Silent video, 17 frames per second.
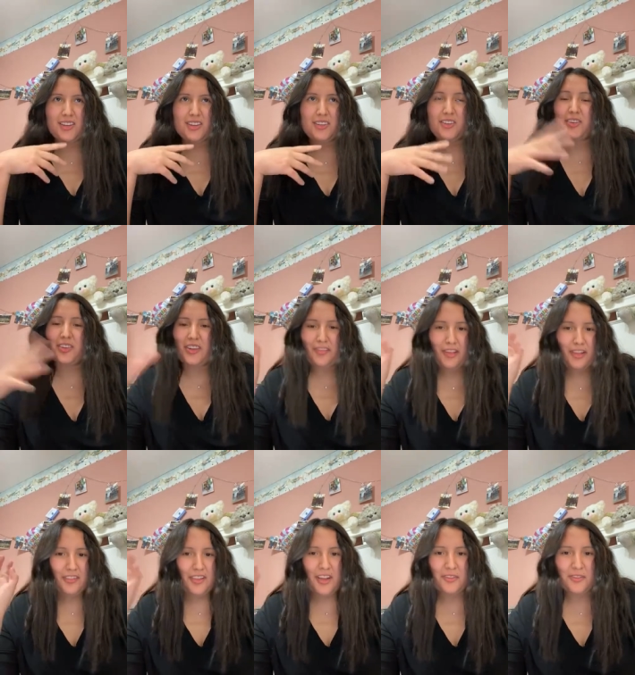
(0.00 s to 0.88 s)
you're gonna
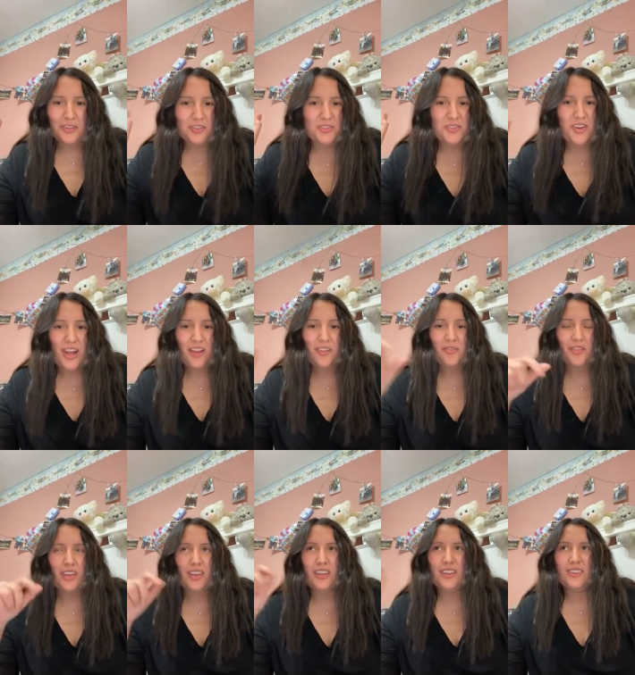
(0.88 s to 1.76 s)
love your
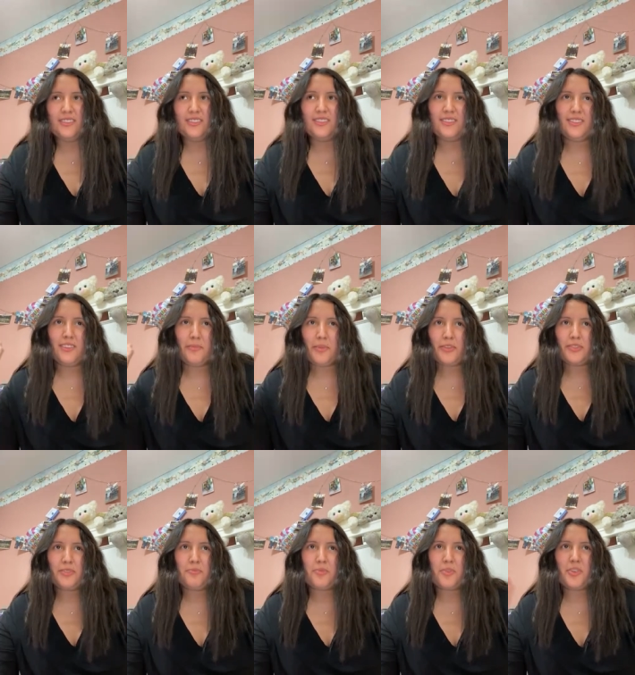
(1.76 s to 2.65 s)
draft, and the
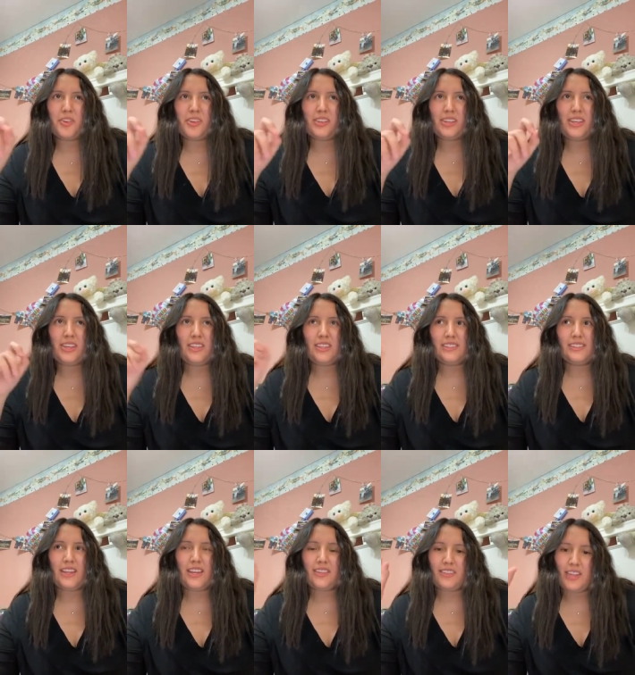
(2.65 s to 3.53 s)
most importantly is
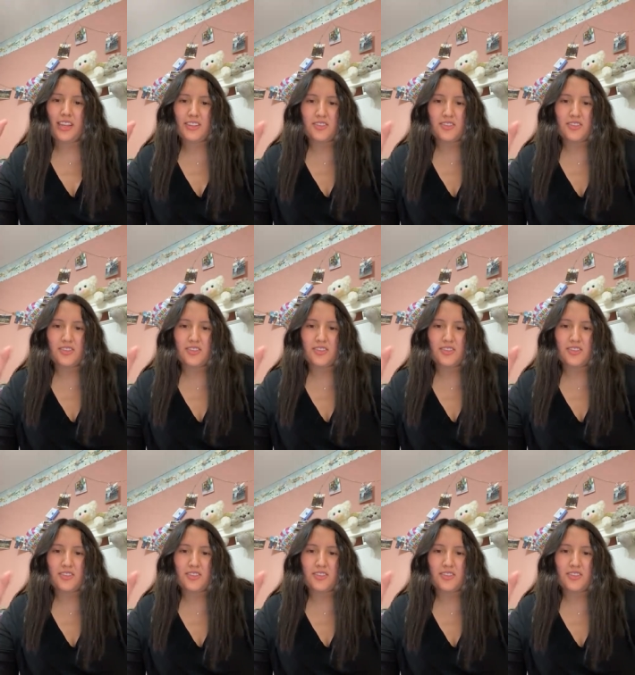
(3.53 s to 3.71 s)
that